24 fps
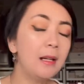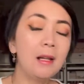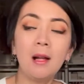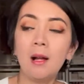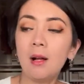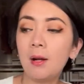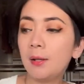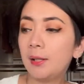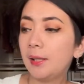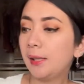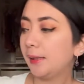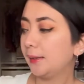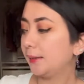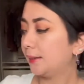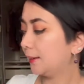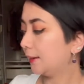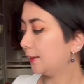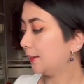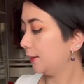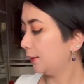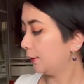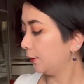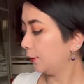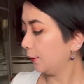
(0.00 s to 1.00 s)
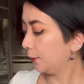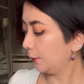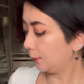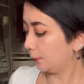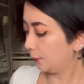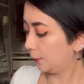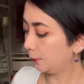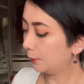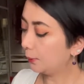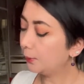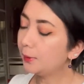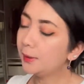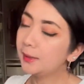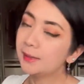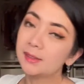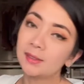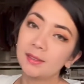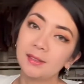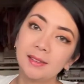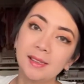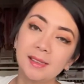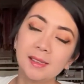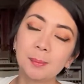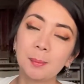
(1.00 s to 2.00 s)
All right, so it's
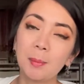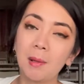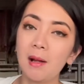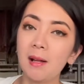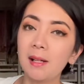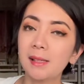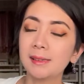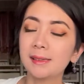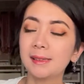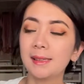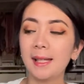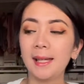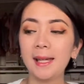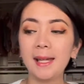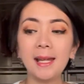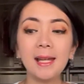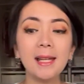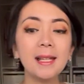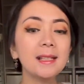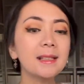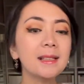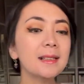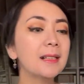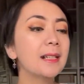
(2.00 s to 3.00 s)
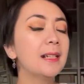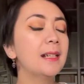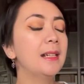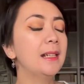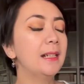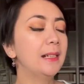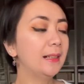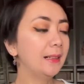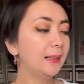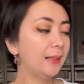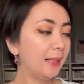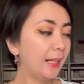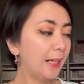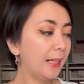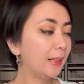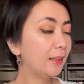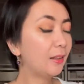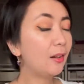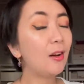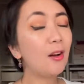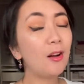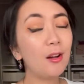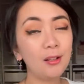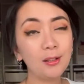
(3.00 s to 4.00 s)
on this box, and like
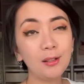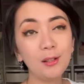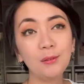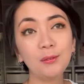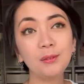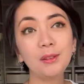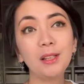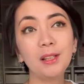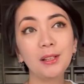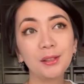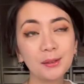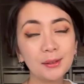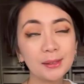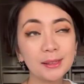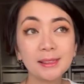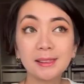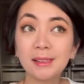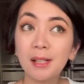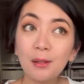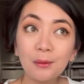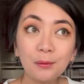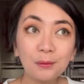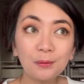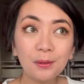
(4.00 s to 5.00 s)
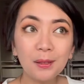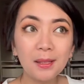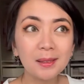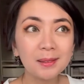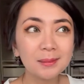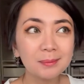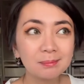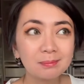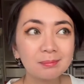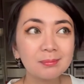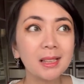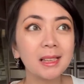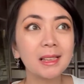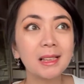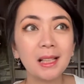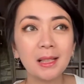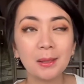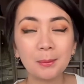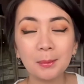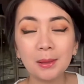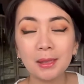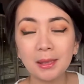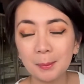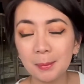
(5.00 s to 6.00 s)
all of the other stuff that
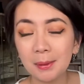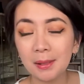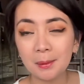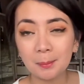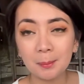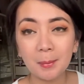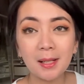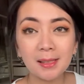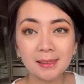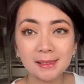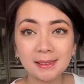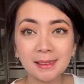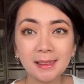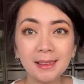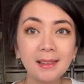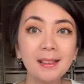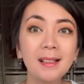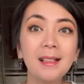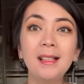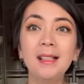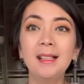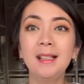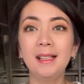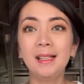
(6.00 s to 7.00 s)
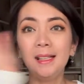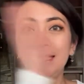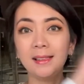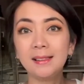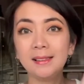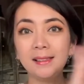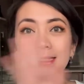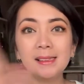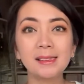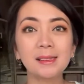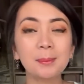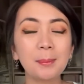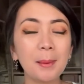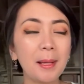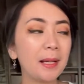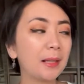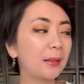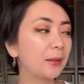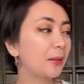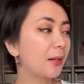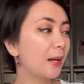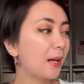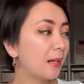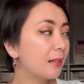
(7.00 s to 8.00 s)
I'm going to be unboxing in this
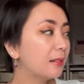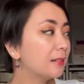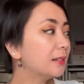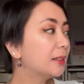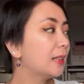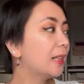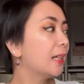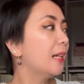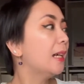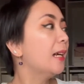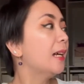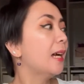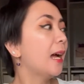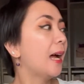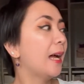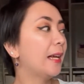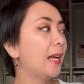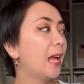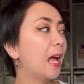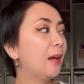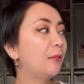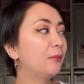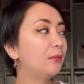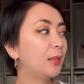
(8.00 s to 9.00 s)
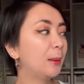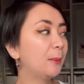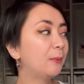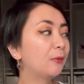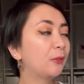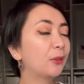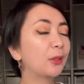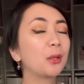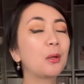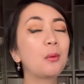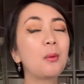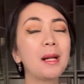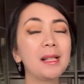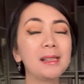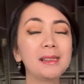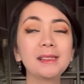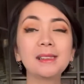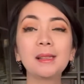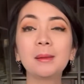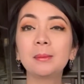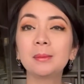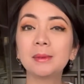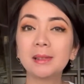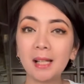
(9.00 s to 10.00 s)
background, I have them for quite
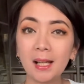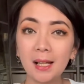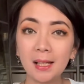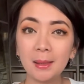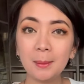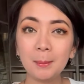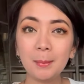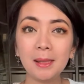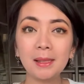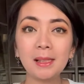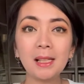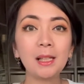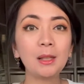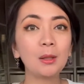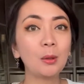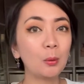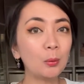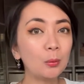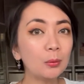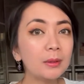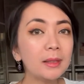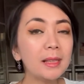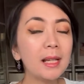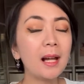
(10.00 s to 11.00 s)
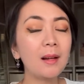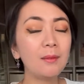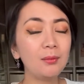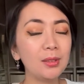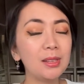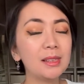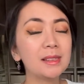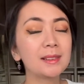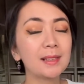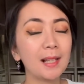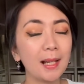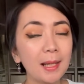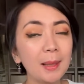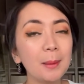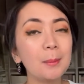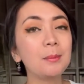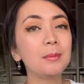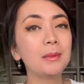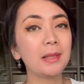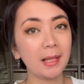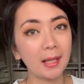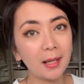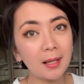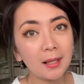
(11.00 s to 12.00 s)
some time, and I only have the
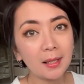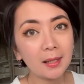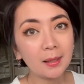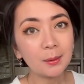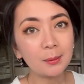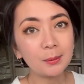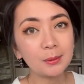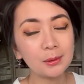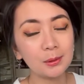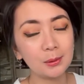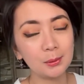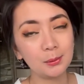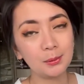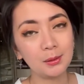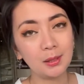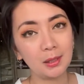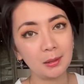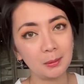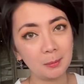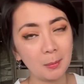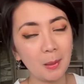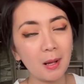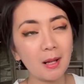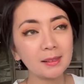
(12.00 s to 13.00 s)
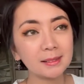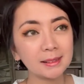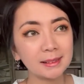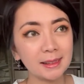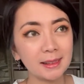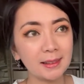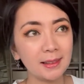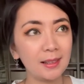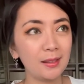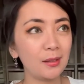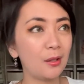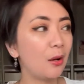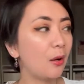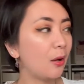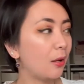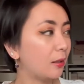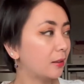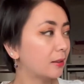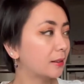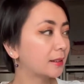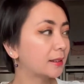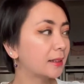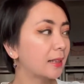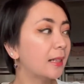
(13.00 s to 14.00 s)
time now to do the unboxing and
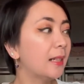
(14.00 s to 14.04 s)
hauls